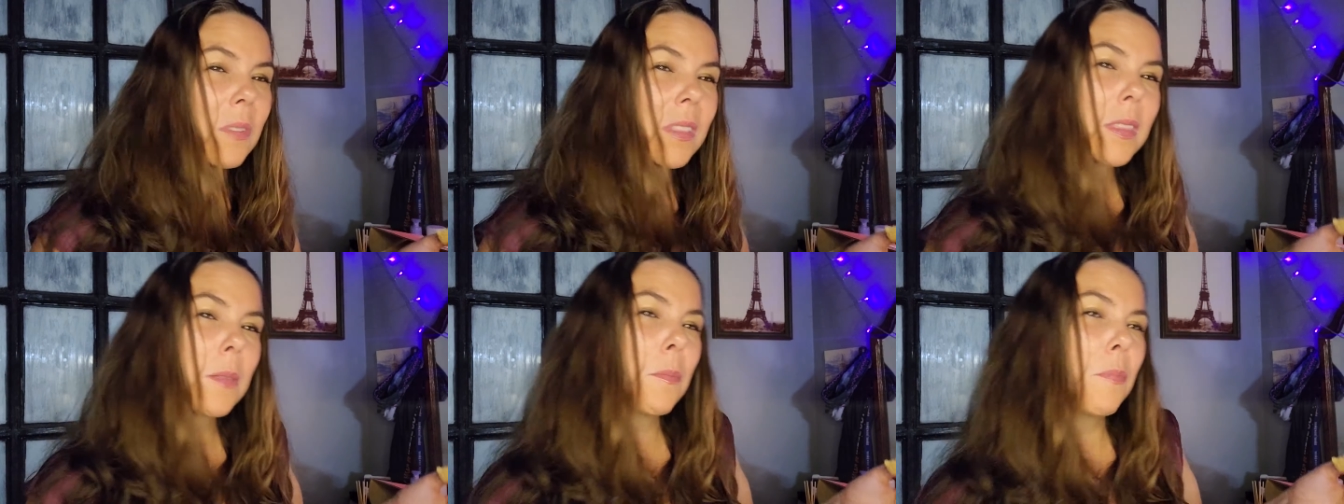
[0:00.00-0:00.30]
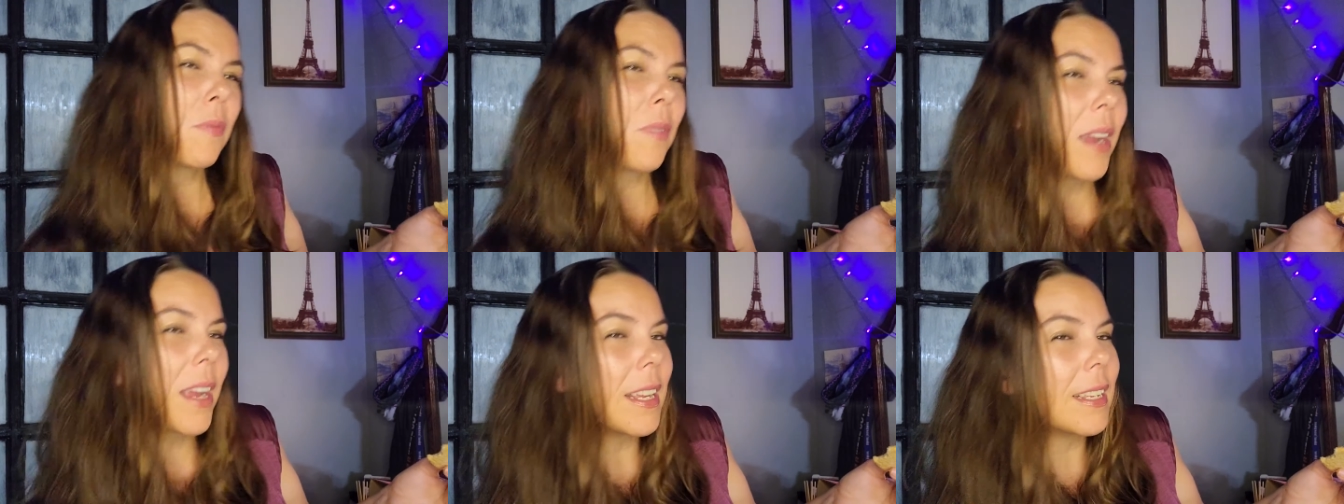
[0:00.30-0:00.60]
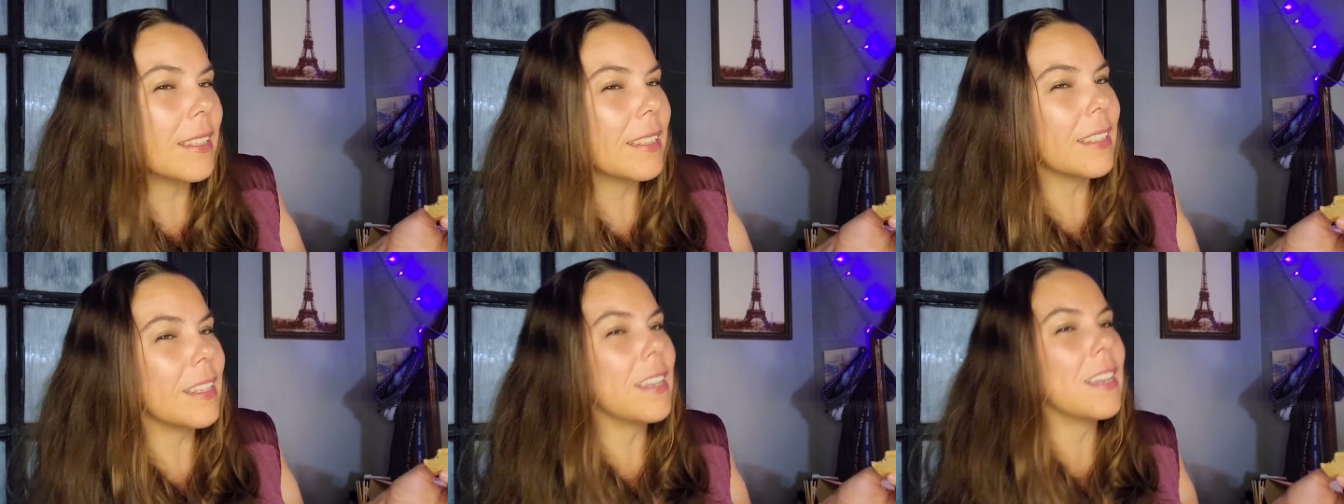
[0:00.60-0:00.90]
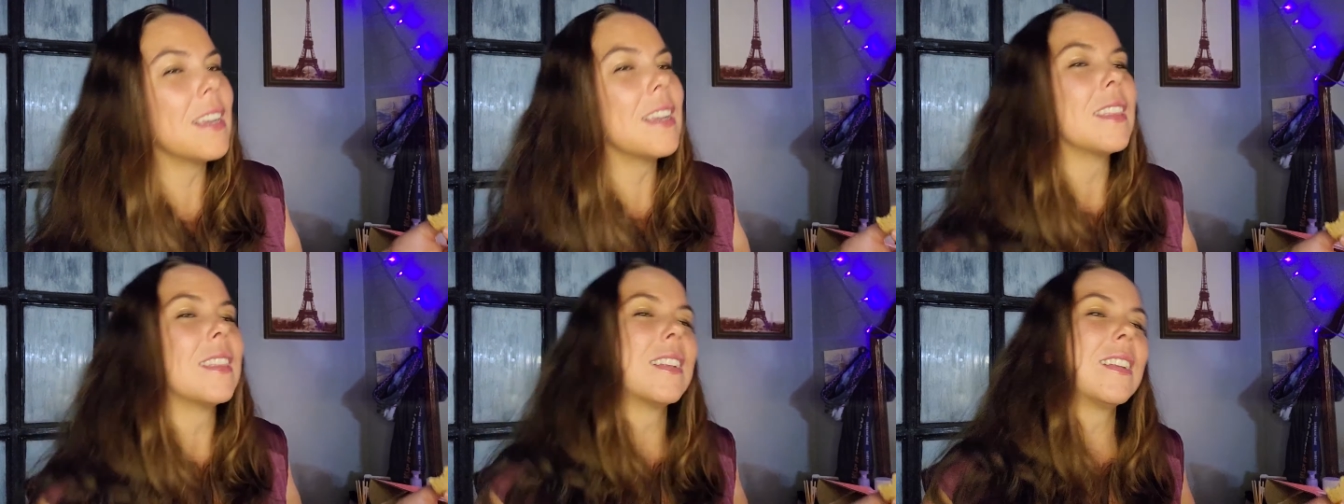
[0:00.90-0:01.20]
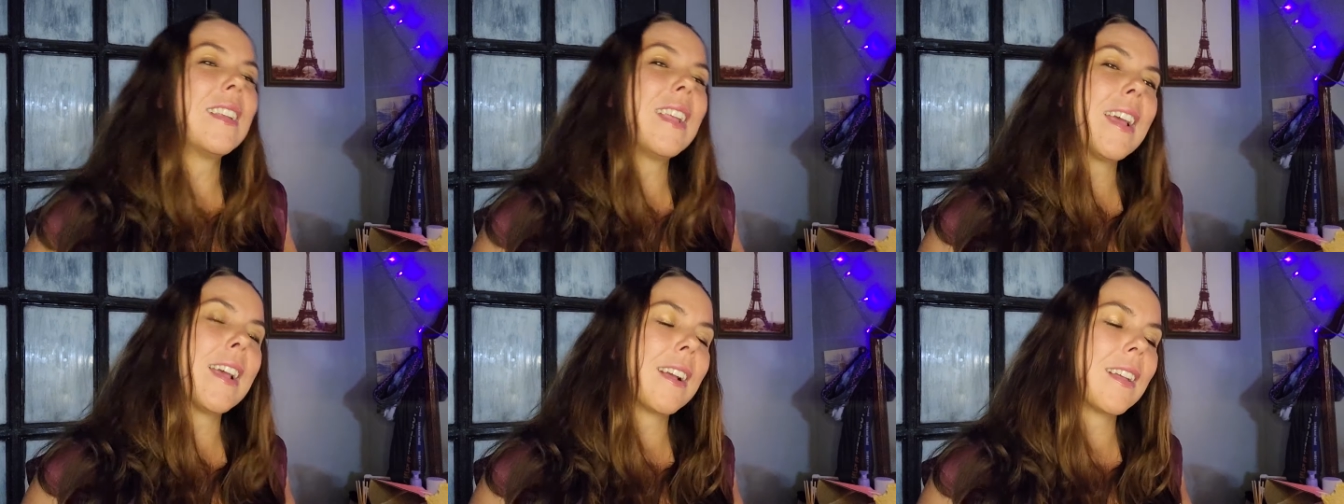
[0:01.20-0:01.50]
The bracelet and the
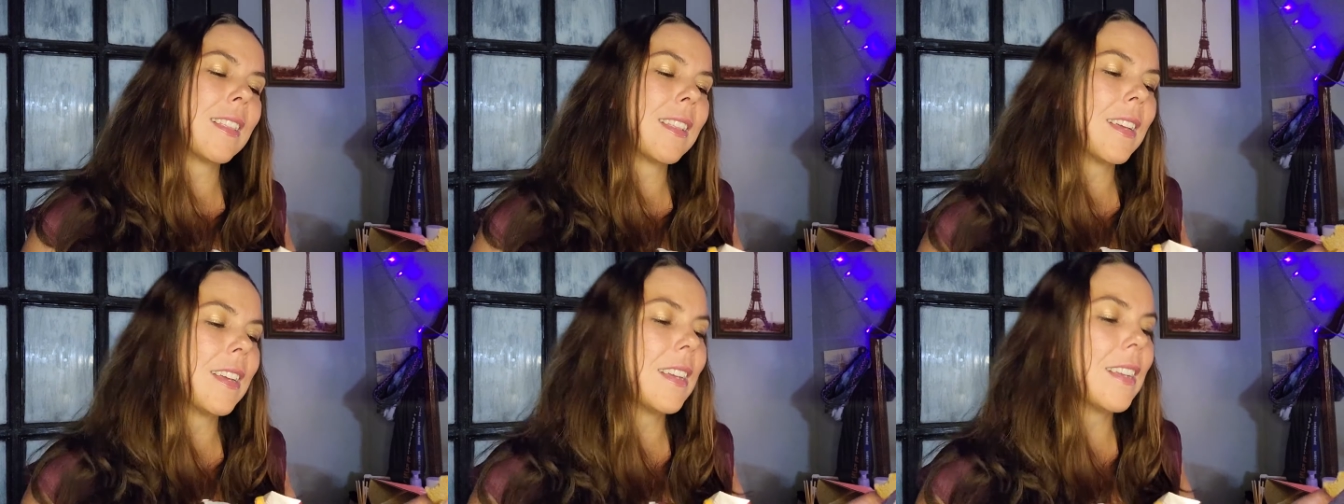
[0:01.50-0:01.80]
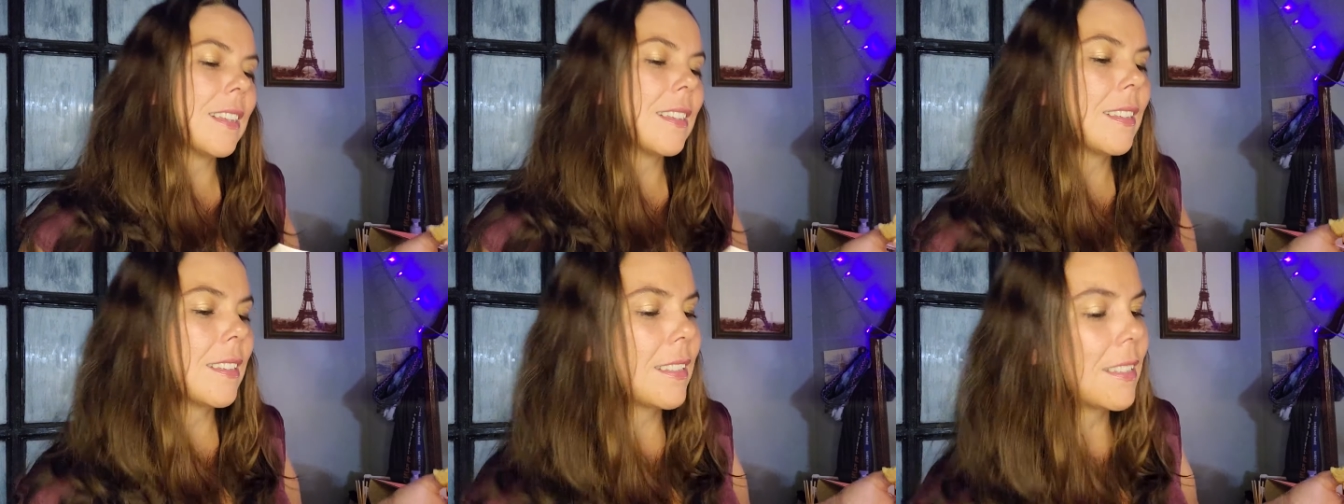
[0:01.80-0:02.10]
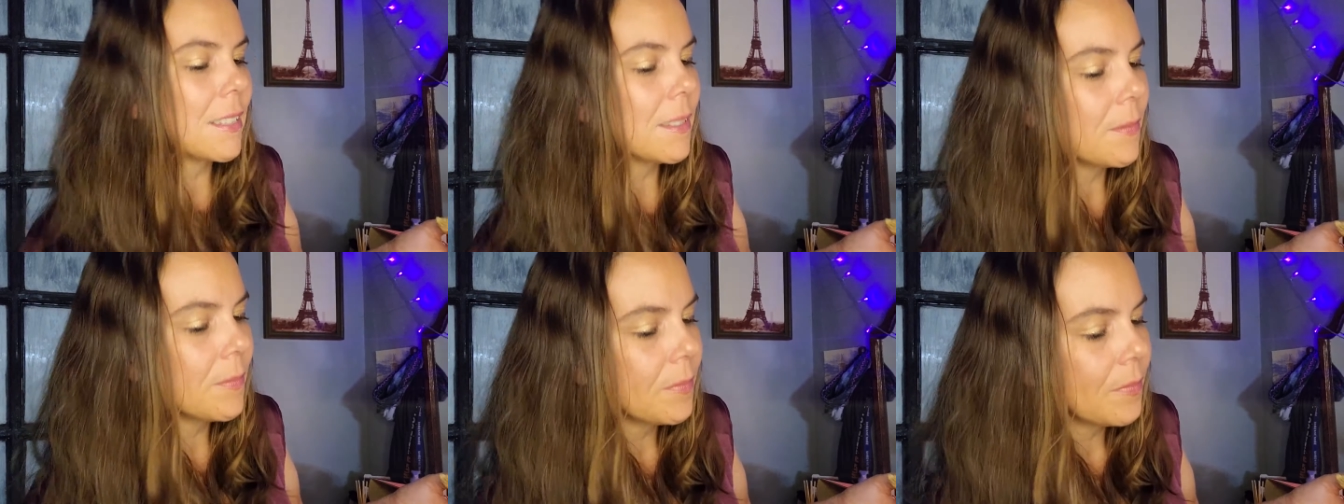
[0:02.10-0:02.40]
necklace.